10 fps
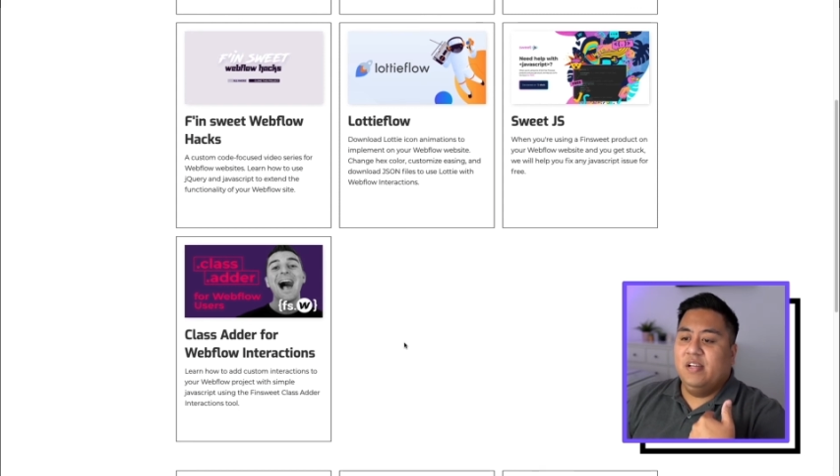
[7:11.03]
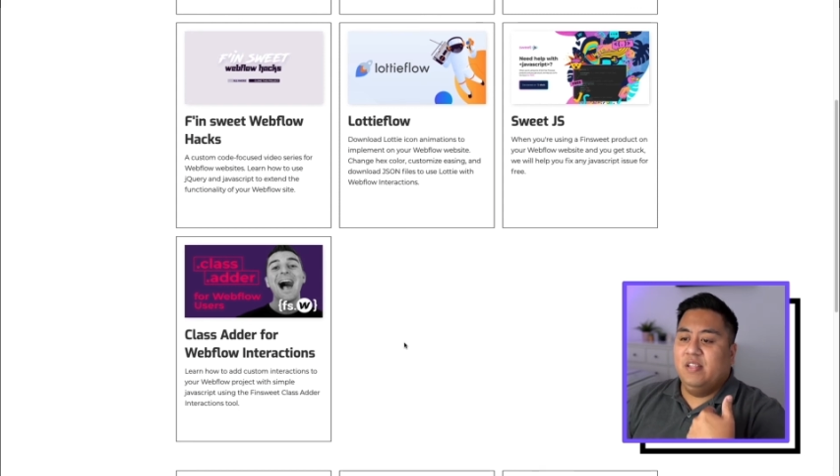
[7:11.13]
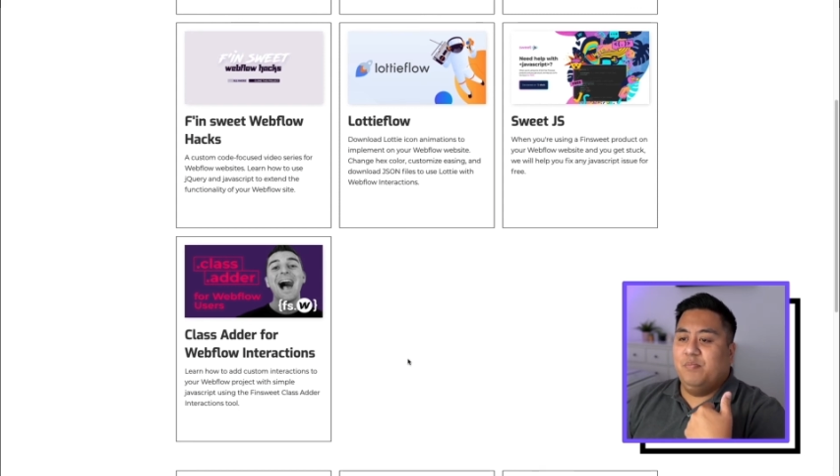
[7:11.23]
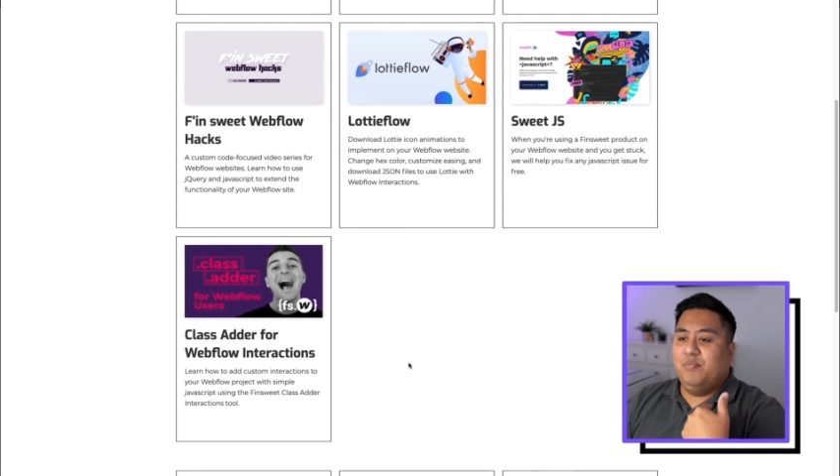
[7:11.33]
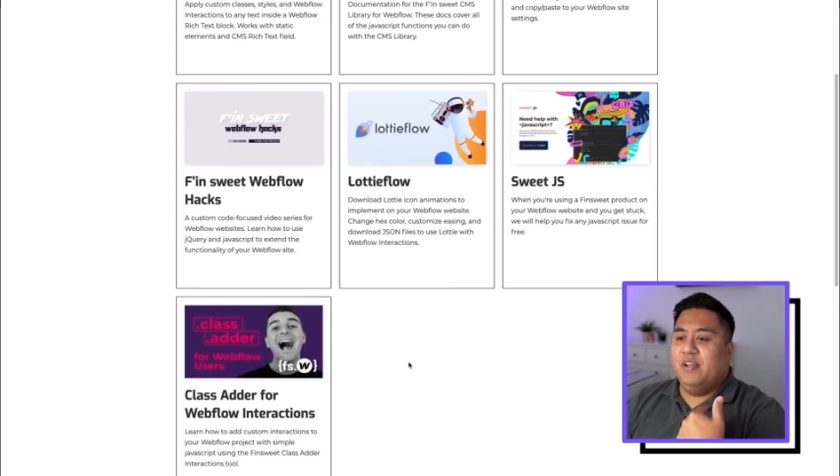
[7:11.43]

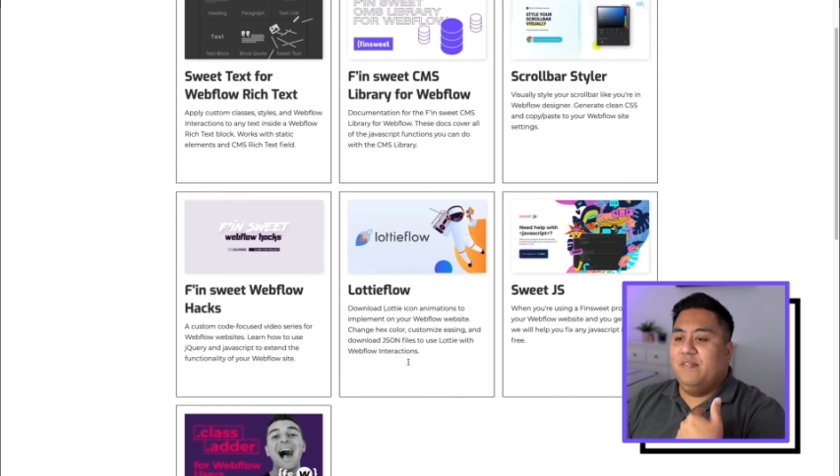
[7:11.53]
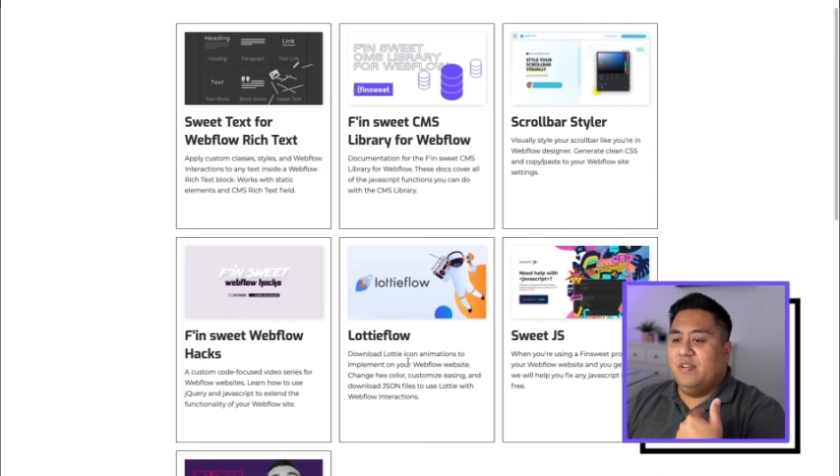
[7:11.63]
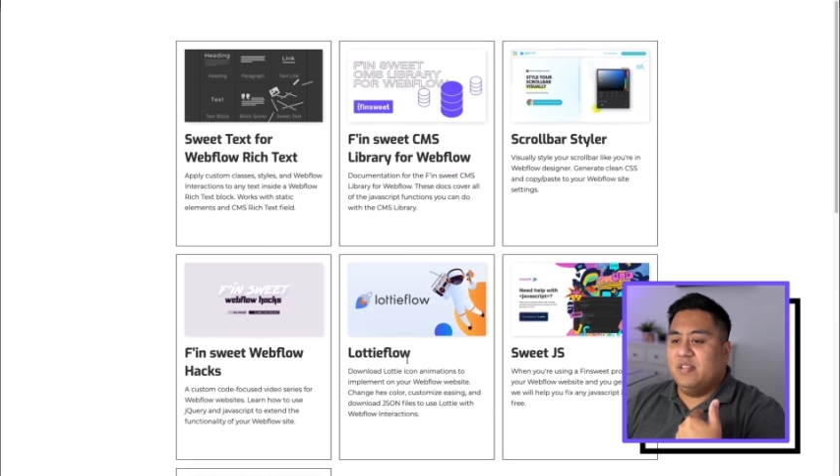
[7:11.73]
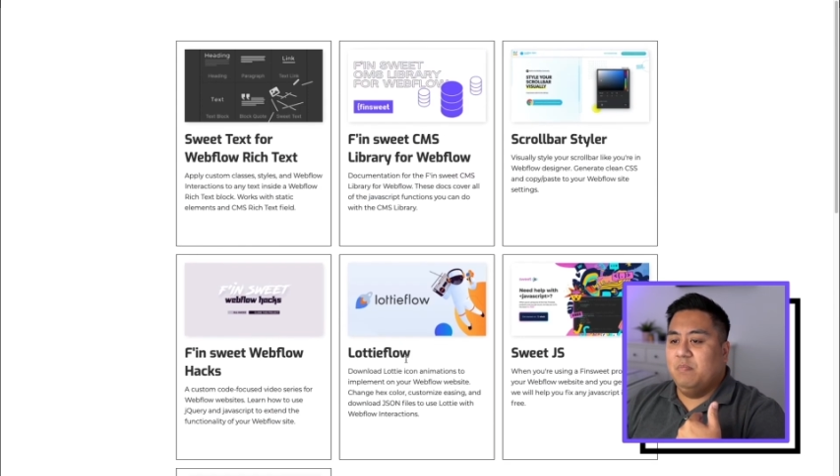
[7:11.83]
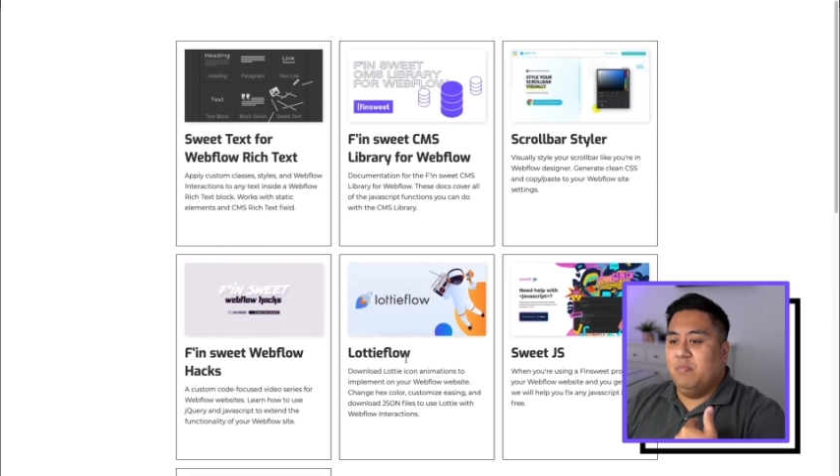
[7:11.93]
the
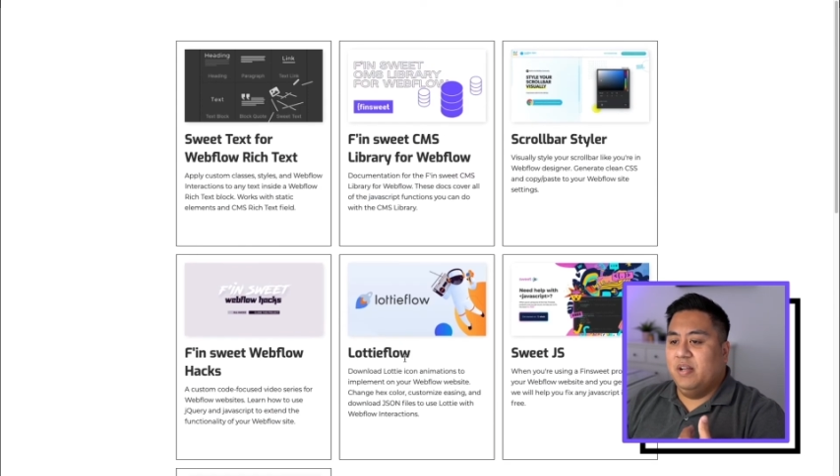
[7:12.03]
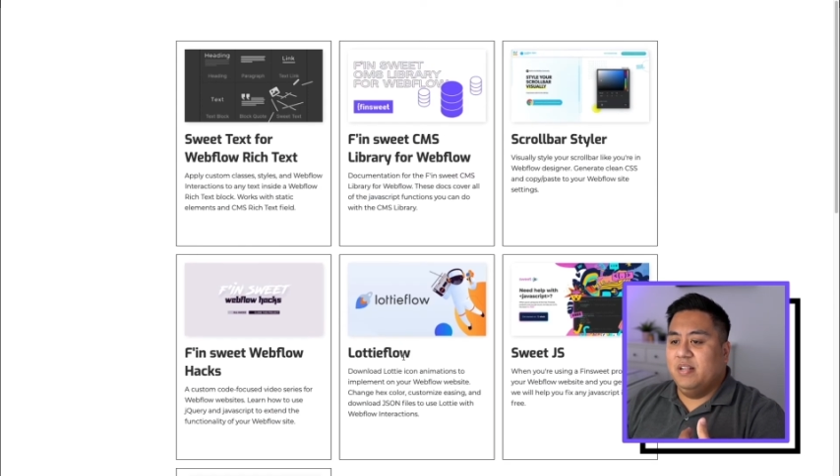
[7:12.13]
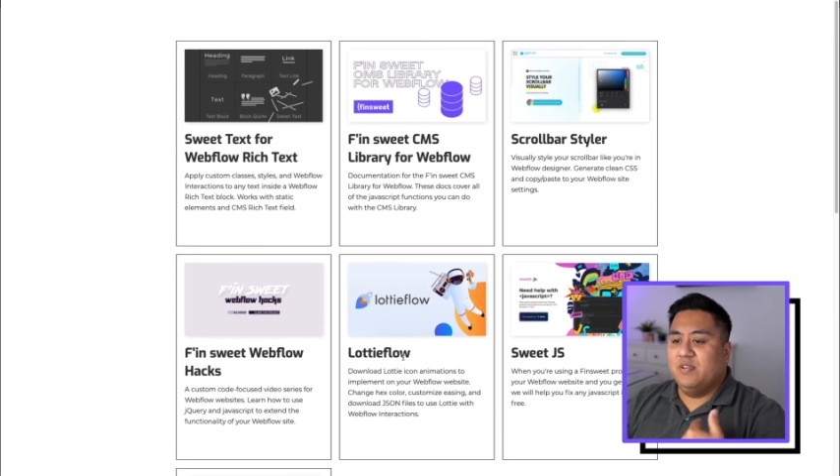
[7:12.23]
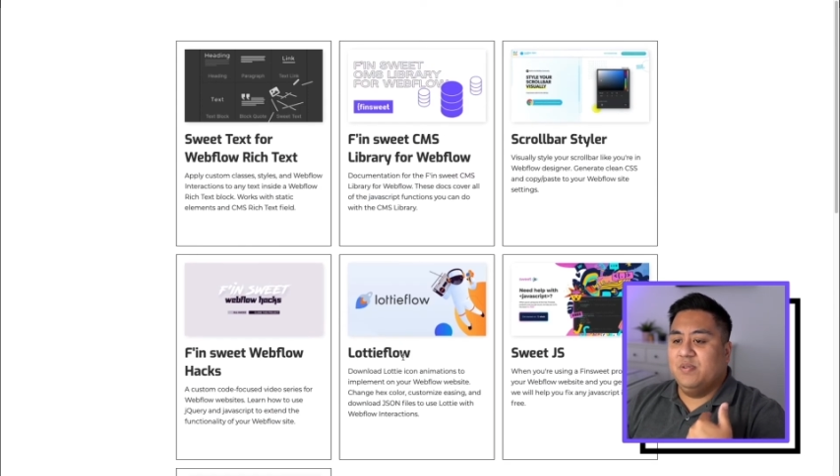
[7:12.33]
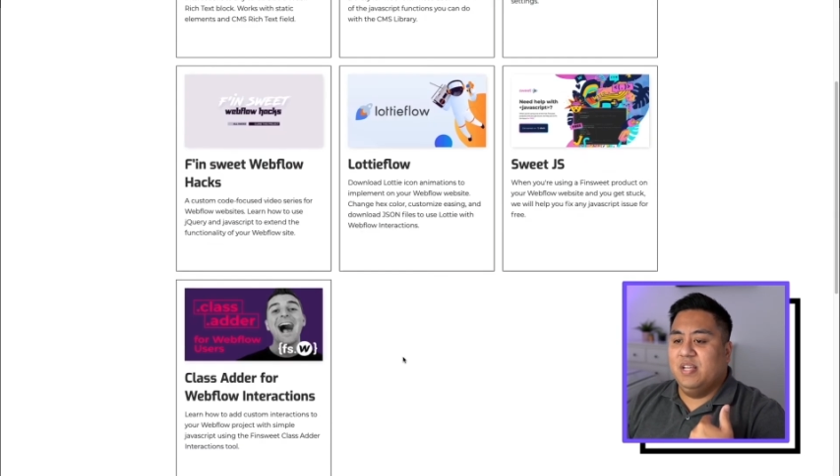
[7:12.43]
previous button
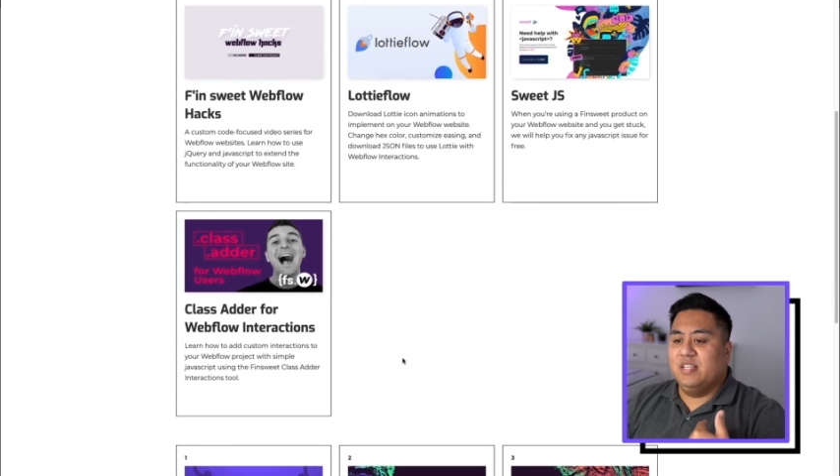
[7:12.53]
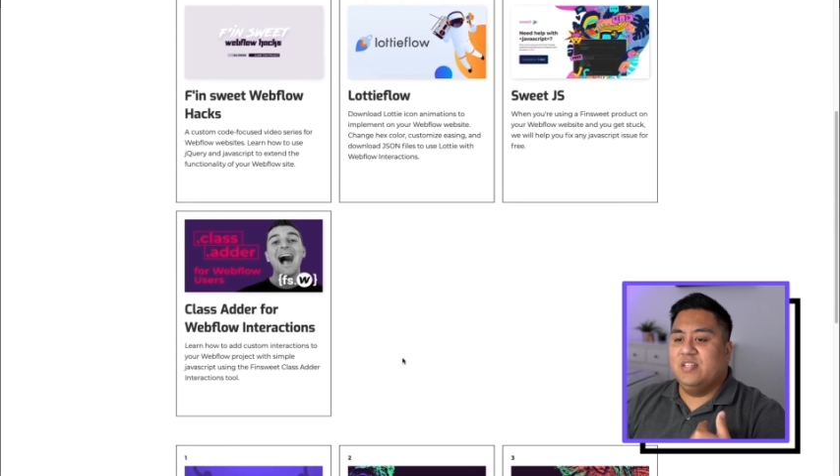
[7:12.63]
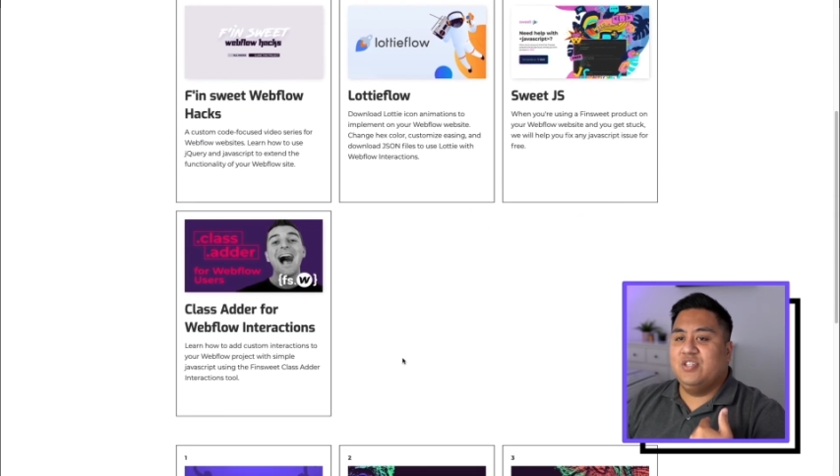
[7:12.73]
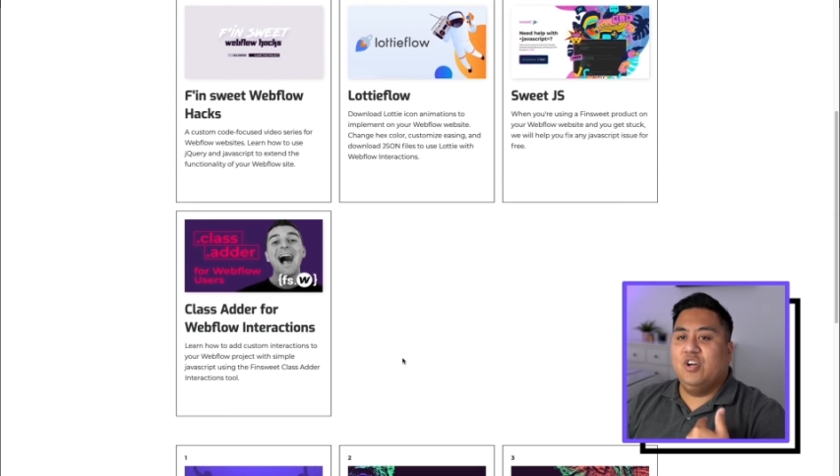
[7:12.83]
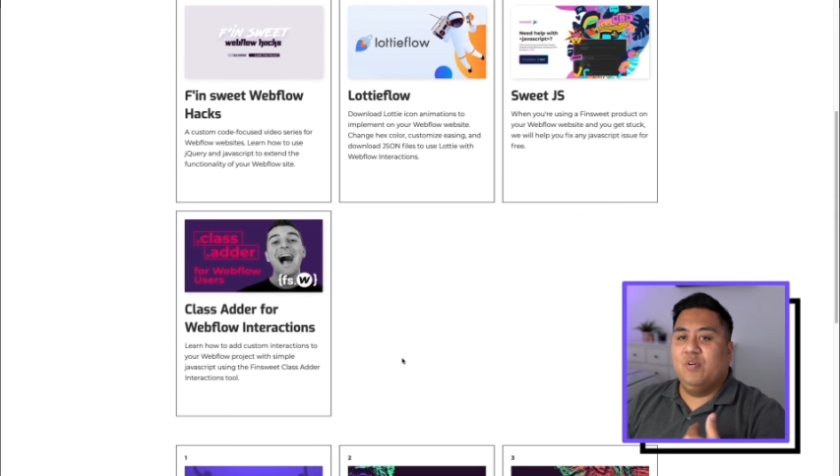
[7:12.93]
so it doesn't
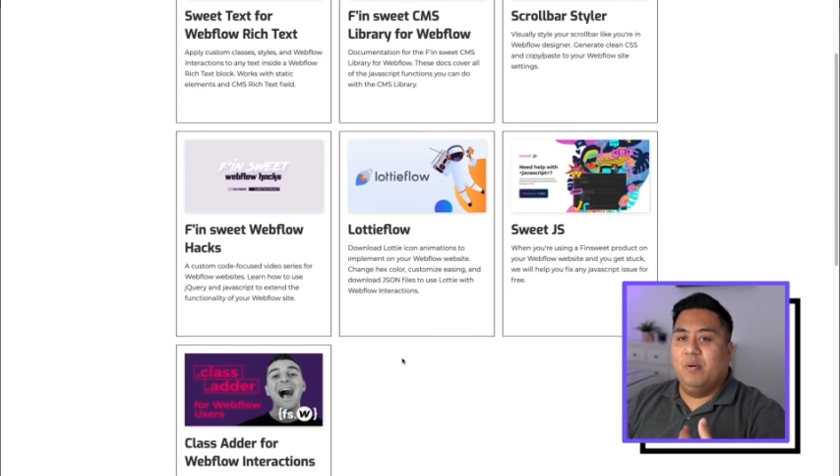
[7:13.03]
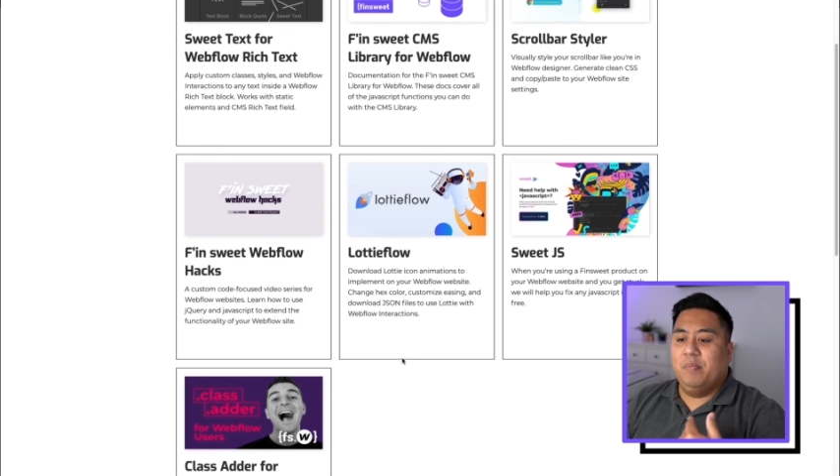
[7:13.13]
show up